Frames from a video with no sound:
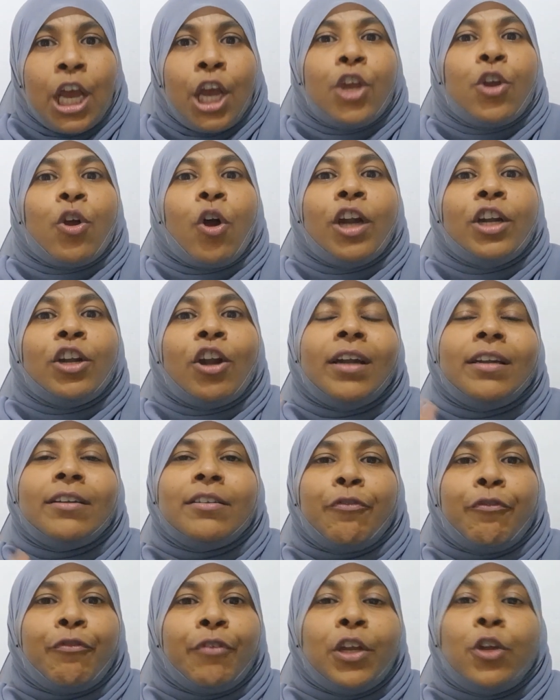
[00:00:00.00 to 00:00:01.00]
You're not,
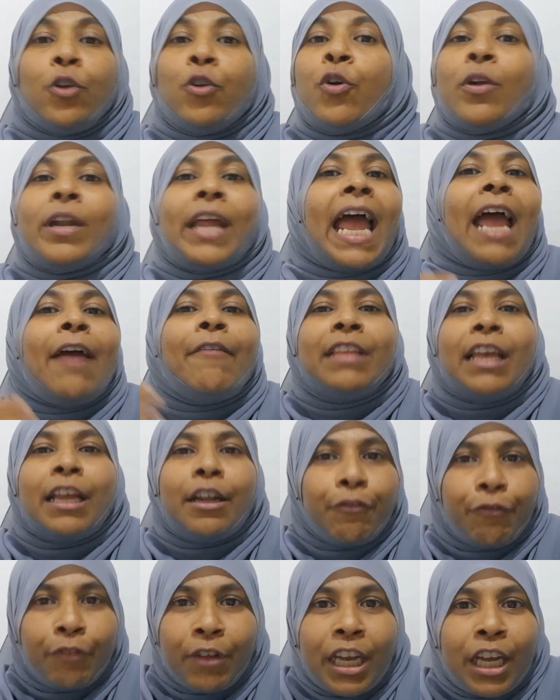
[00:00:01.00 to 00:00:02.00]
you don't have that
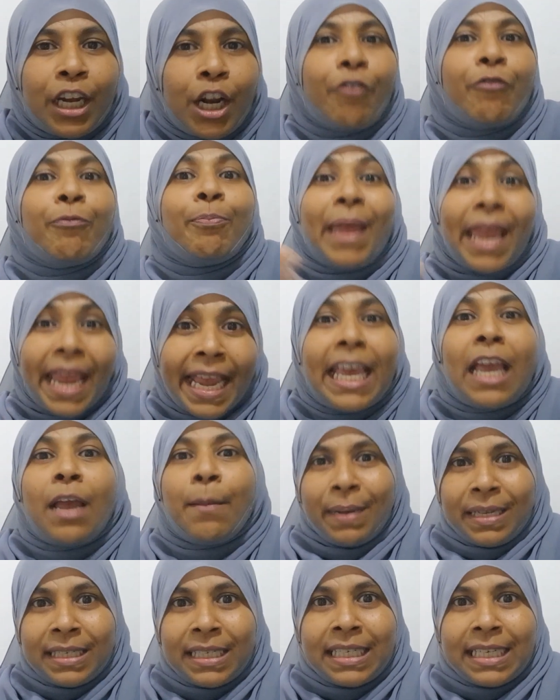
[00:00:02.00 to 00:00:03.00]
fear of
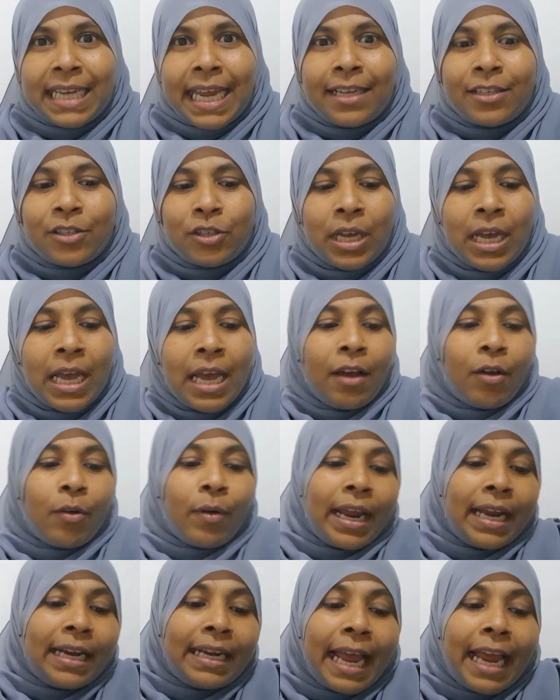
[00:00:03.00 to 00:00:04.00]
making mistakes,
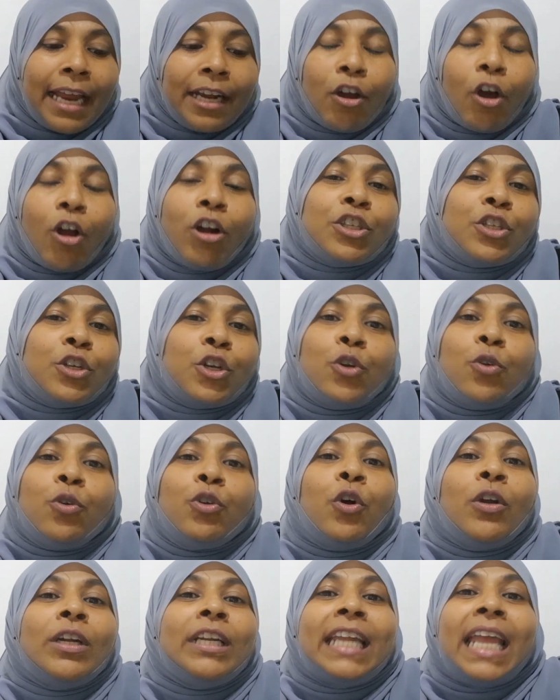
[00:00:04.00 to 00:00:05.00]
right? And also you
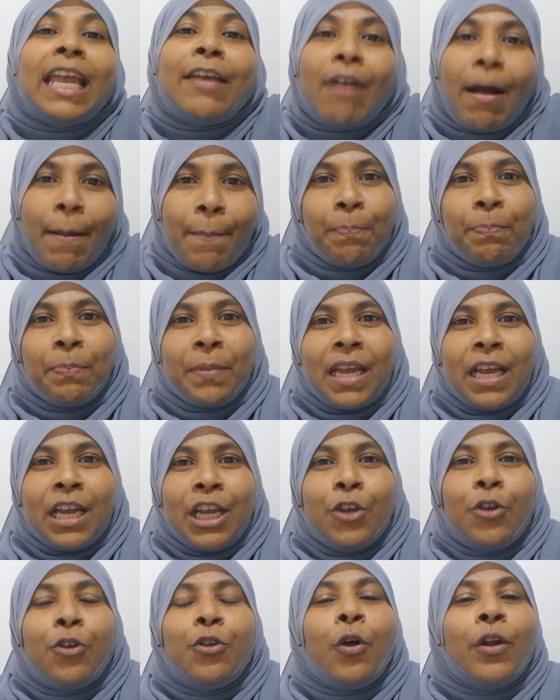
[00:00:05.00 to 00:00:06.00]
don't give up
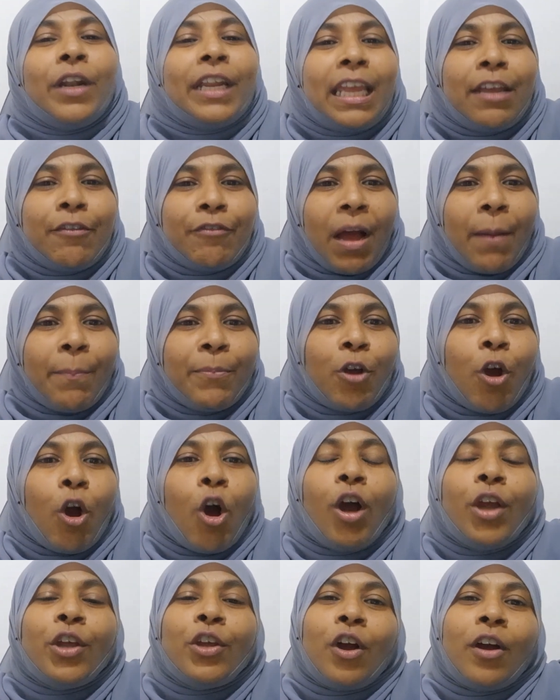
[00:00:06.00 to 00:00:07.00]
you don't give up
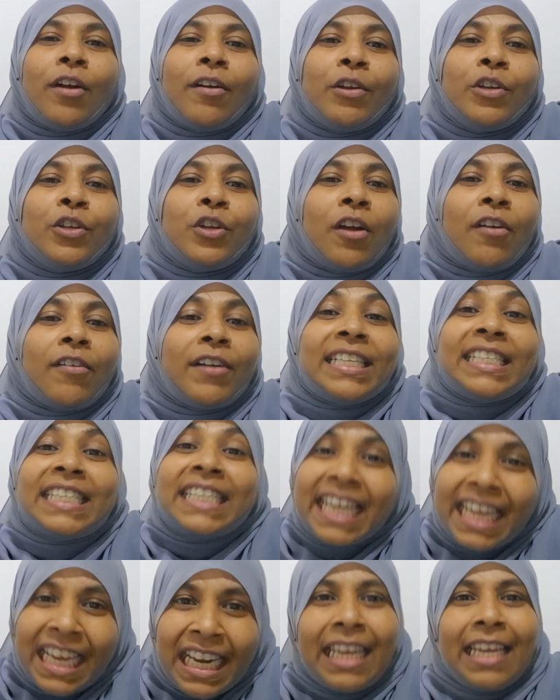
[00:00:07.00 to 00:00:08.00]
you're you're you're
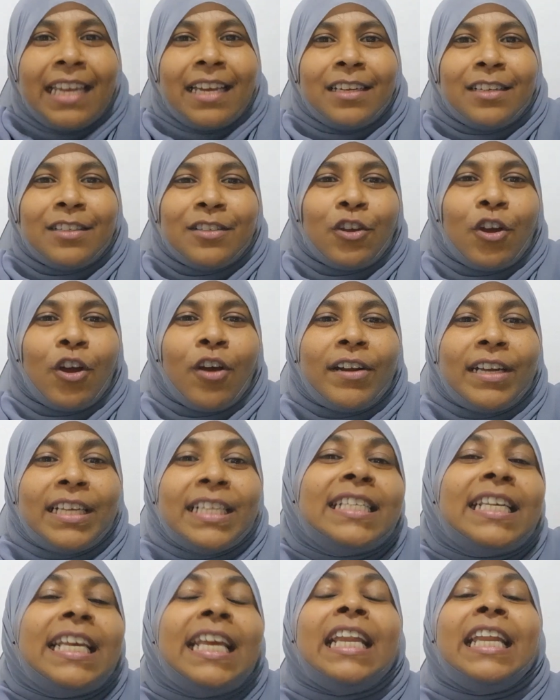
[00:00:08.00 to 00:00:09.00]
resilient you're
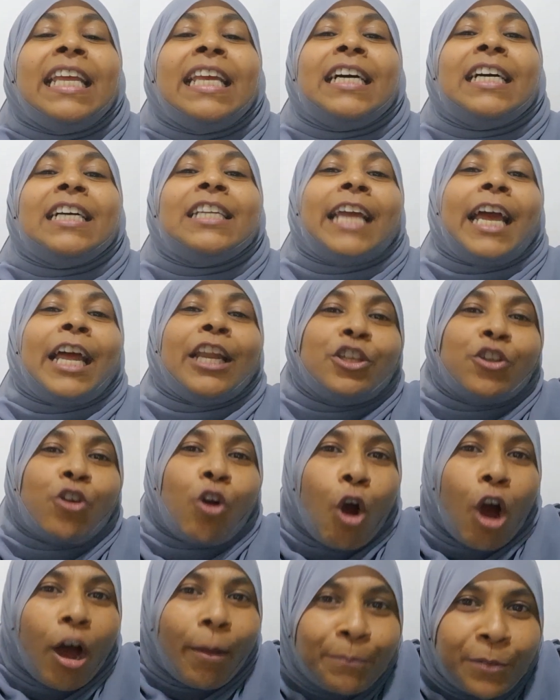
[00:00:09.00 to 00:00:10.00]
resilient and
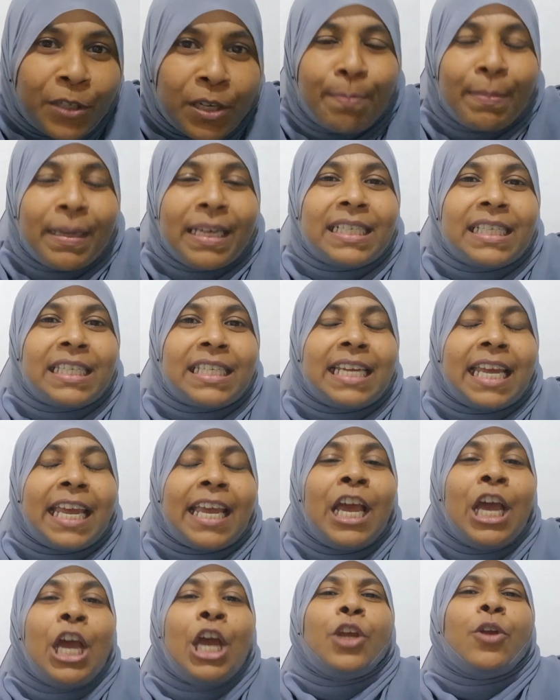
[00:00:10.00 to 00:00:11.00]
you're
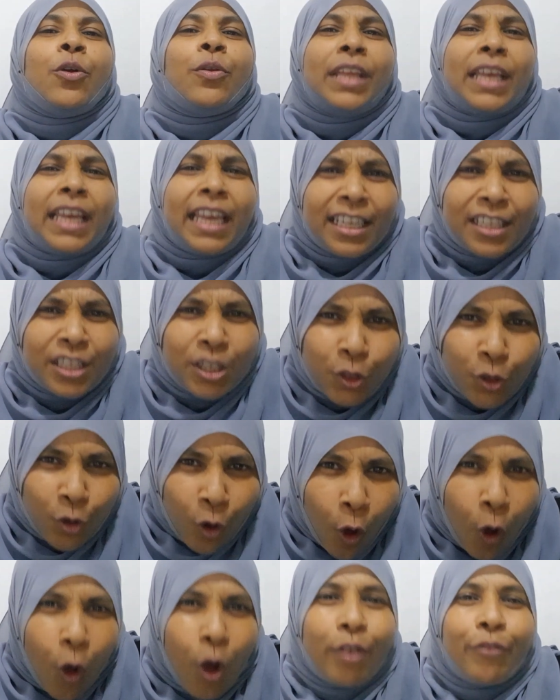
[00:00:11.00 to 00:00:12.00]
optimistic you think it's
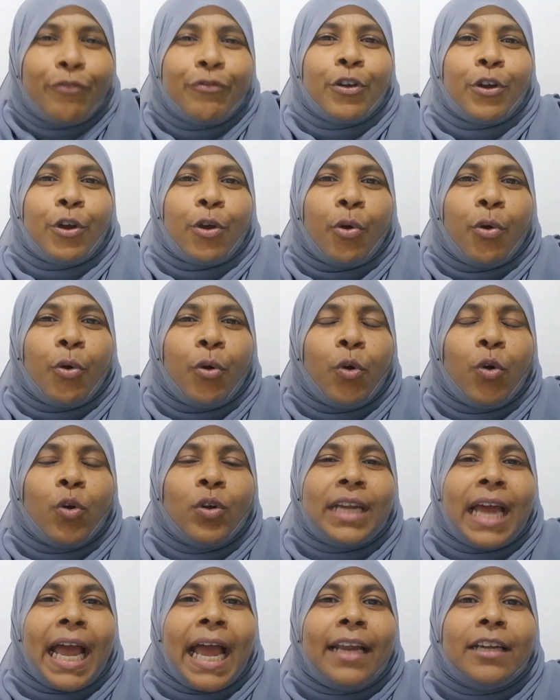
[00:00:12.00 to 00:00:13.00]
all for
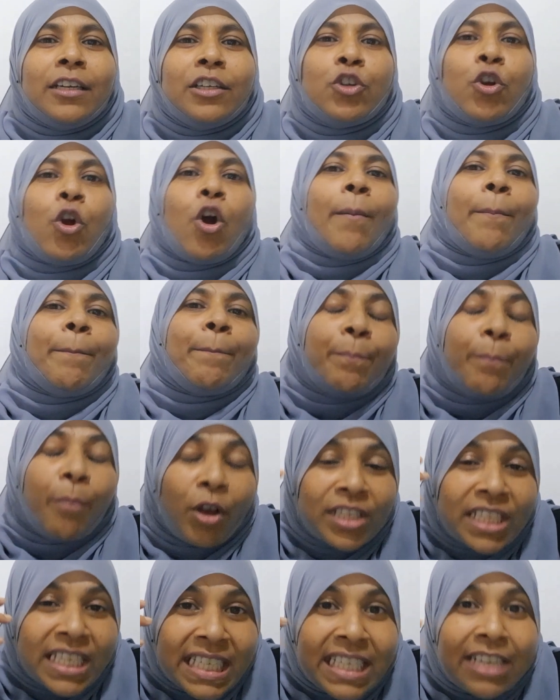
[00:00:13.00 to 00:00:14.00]
good and your
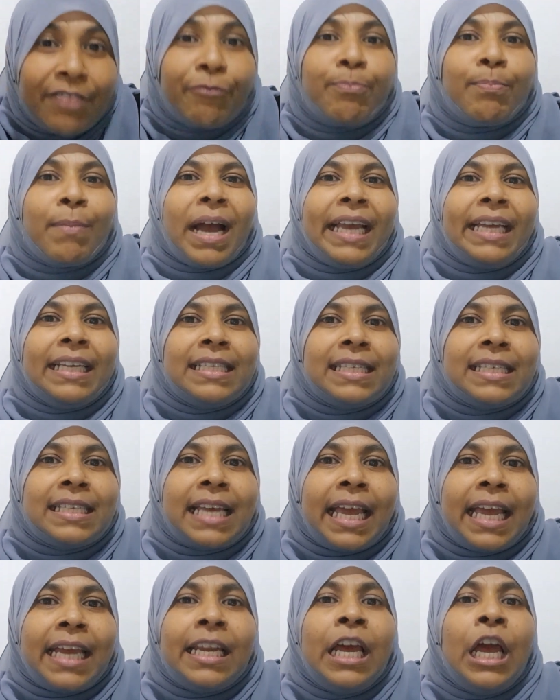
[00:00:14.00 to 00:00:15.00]
positive
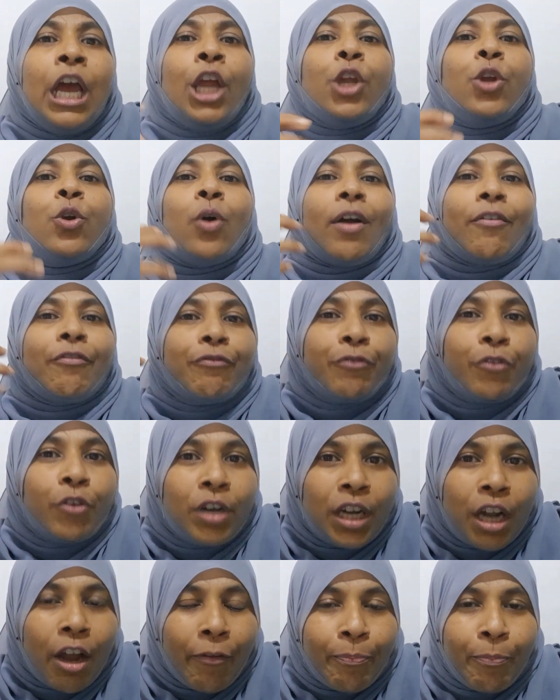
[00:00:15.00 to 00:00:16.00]
mindset you are
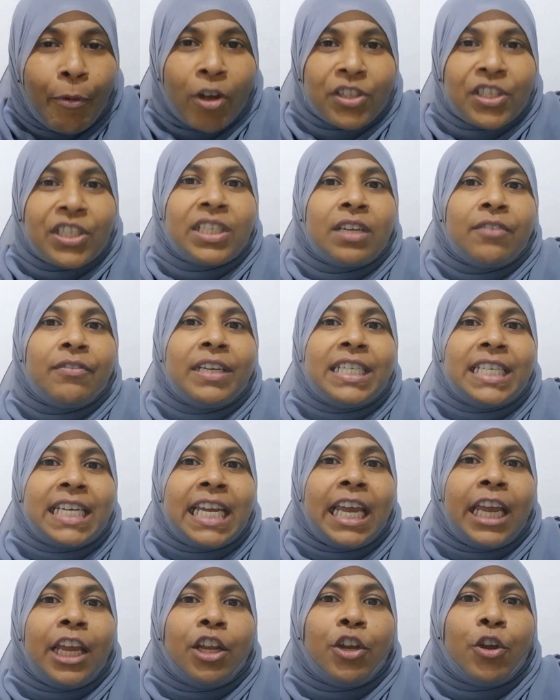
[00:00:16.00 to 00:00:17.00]
full of
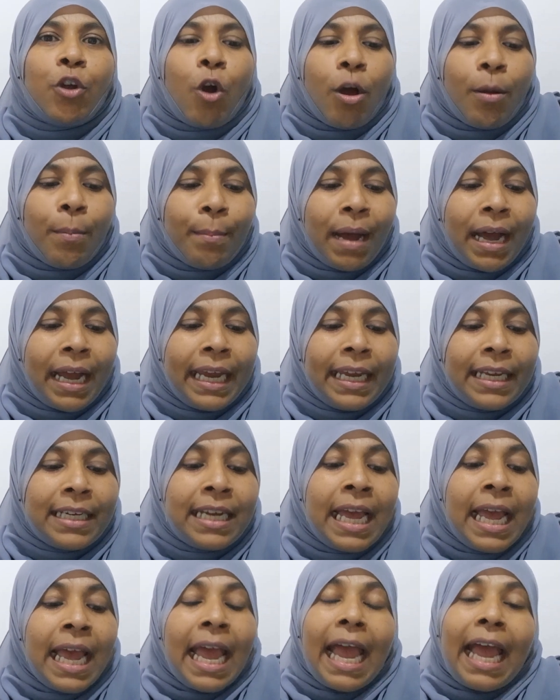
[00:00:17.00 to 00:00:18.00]
positivity in your mind
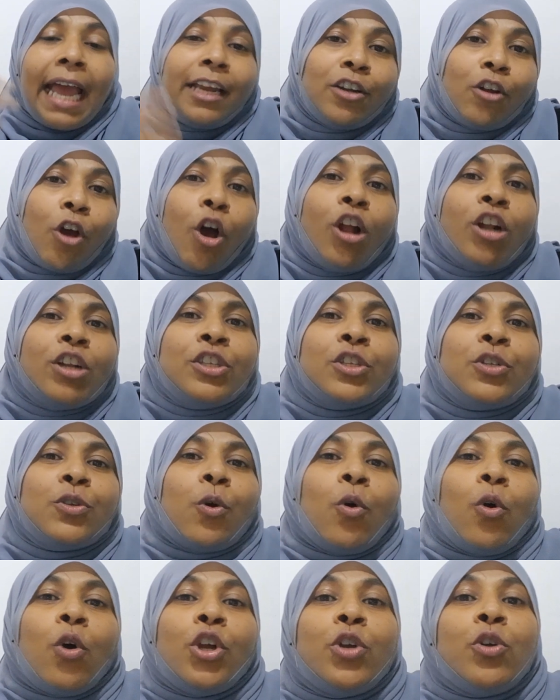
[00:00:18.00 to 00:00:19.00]
and
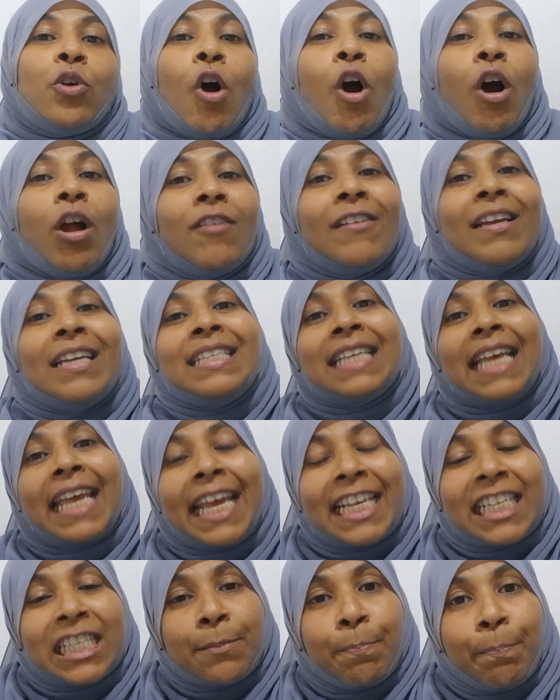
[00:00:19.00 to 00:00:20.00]
also you always
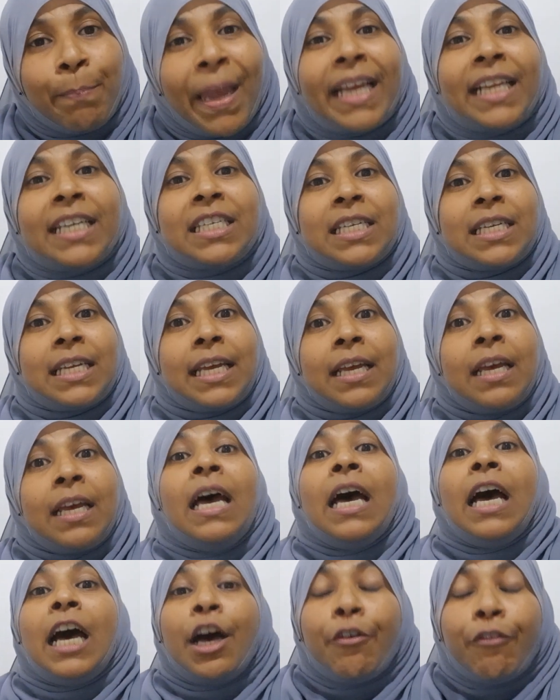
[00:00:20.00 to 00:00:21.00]
expect
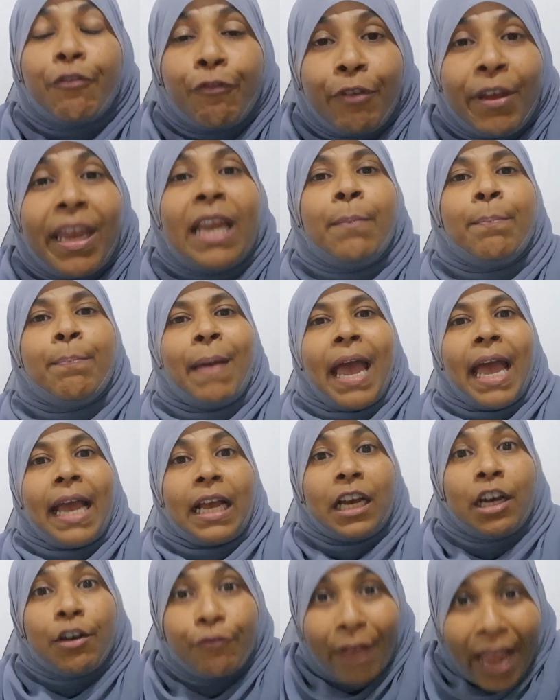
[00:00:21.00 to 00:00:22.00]
a feedback,
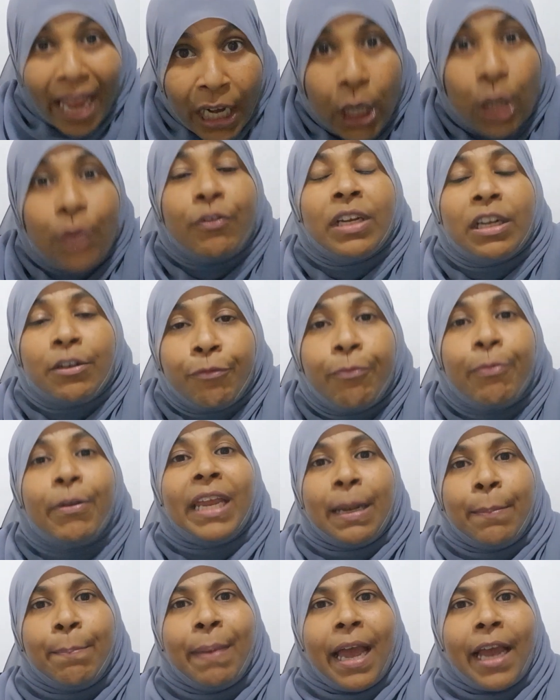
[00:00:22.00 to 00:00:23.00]
a valuable
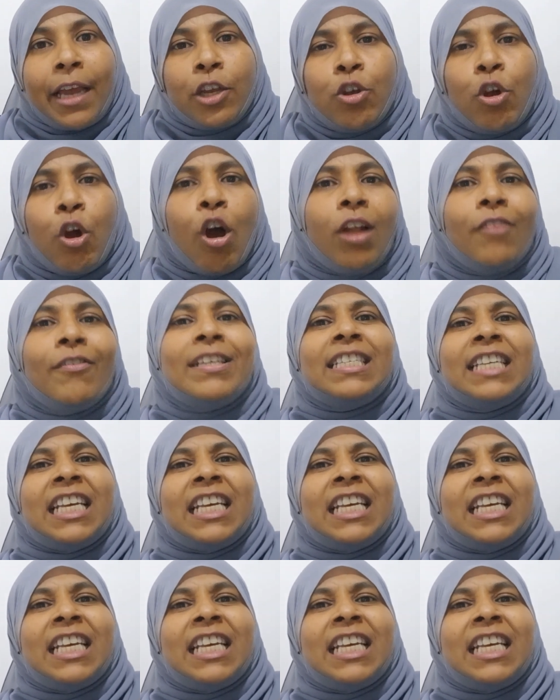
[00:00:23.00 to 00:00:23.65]
feedback. You're always